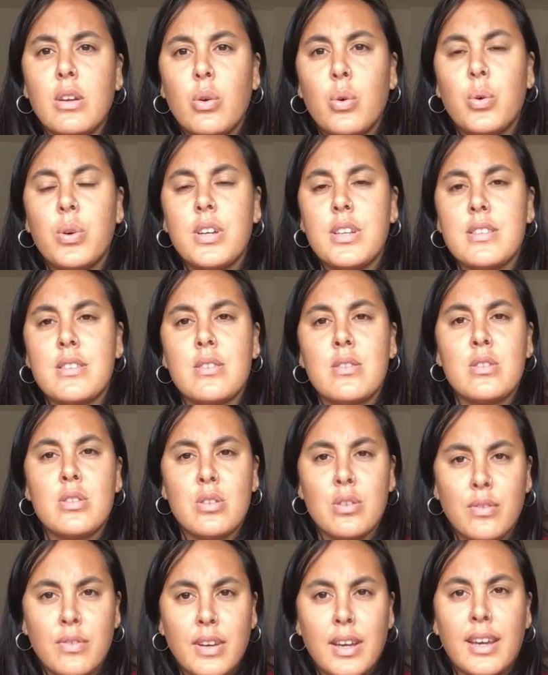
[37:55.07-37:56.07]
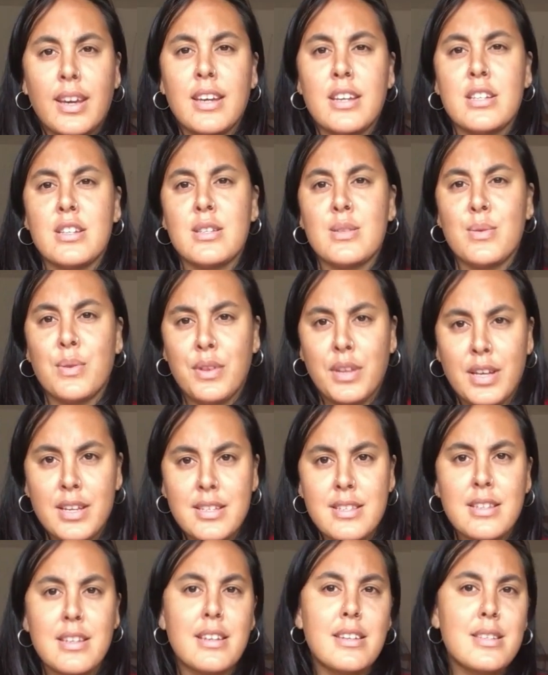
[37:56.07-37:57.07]
always used to do vacations with
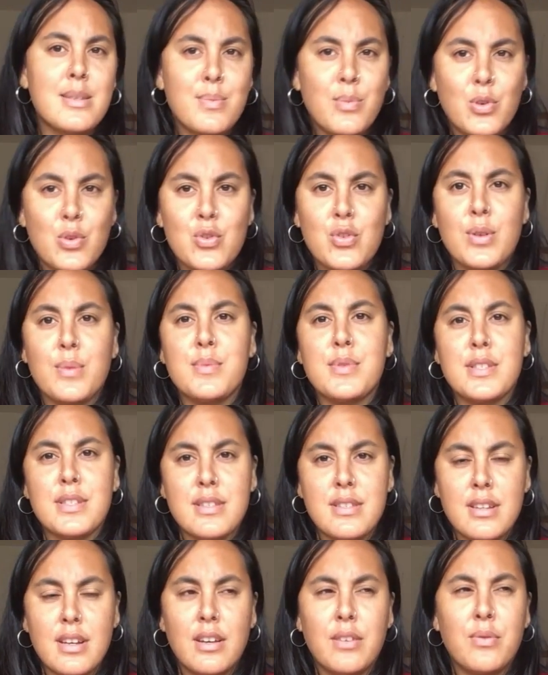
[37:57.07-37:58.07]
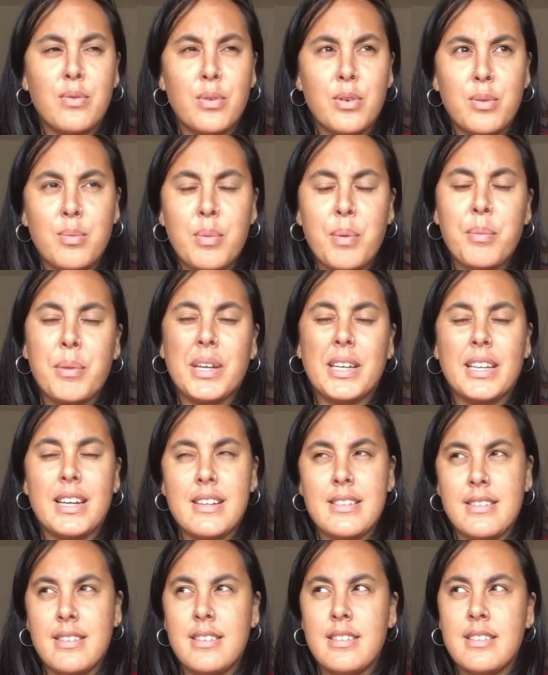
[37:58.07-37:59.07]
us, like small trips and stuff, with me and my
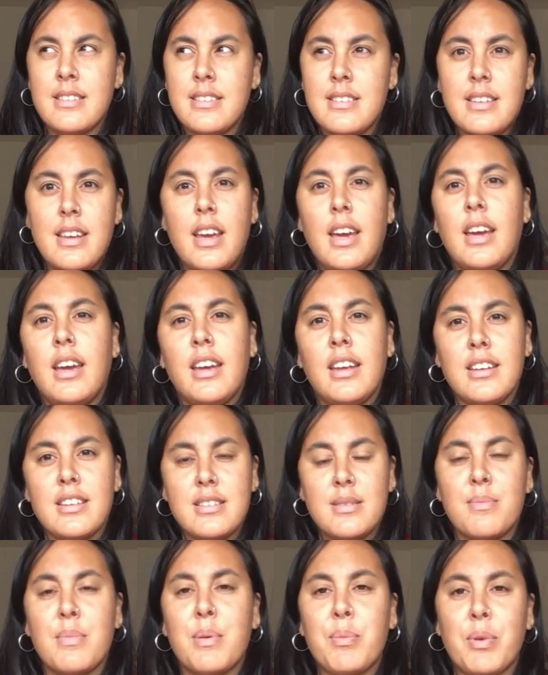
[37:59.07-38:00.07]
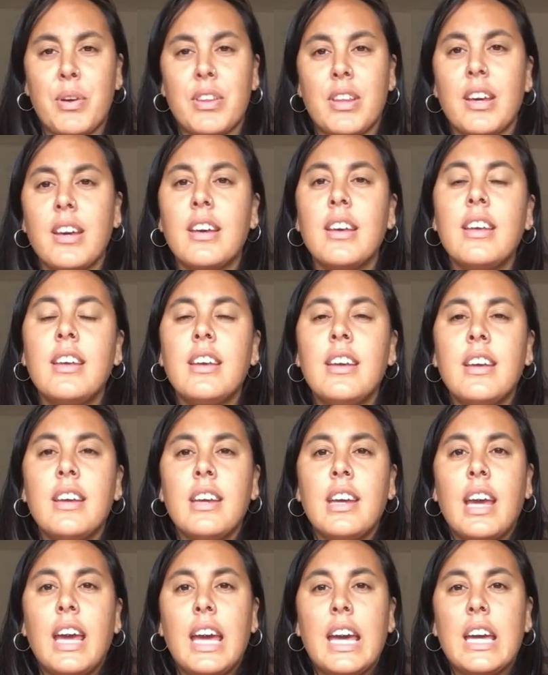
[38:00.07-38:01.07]
cousins and my brother,
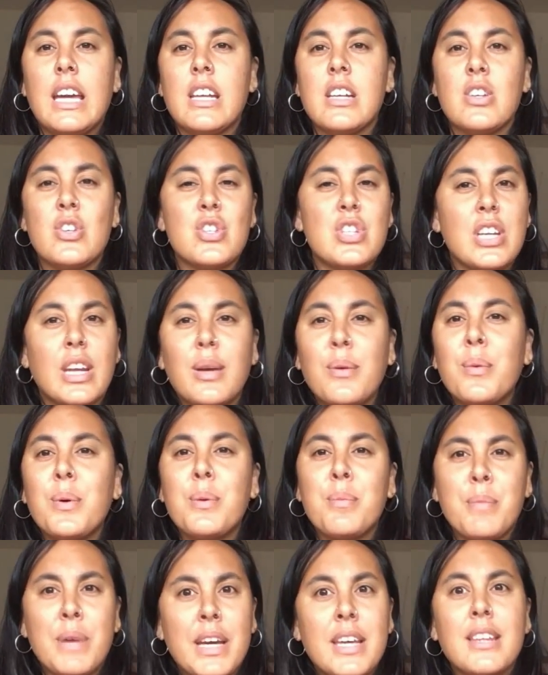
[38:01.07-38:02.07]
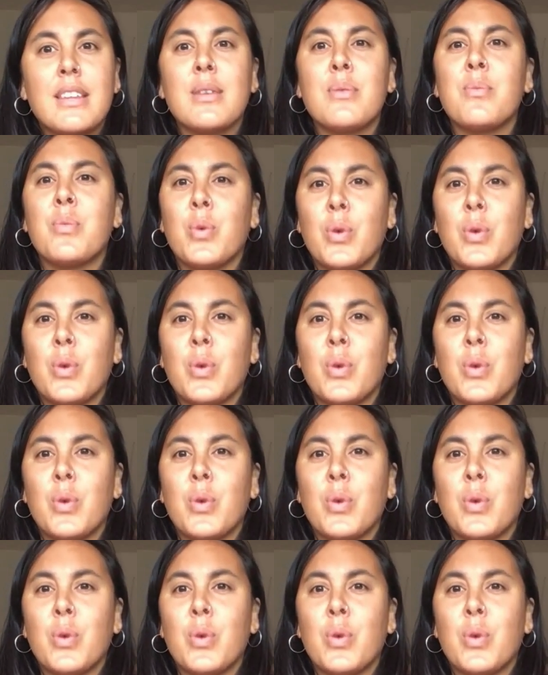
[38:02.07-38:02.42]
and she would make them